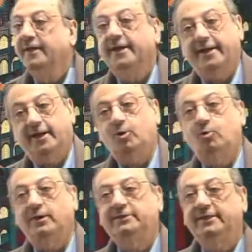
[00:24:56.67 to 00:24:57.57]

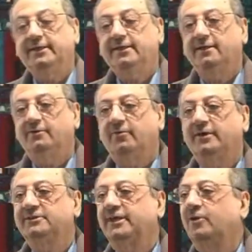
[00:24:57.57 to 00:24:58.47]
Ikhwati. What
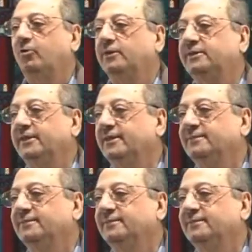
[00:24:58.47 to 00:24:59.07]
is ikhwati?